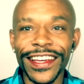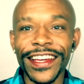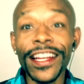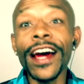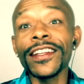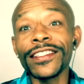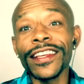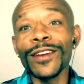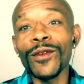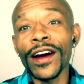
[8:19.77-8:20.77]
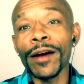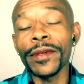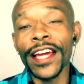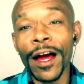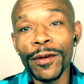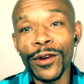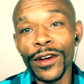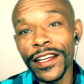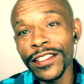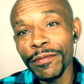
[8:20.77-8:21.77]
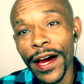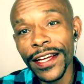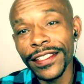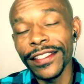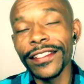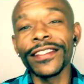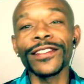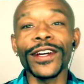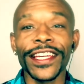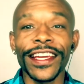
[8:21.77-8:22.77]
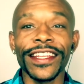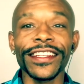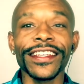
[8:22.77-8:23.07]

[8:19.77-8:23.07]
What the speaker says: And I understand why. I'm a Capricorn, he's a Pisces, so I get it.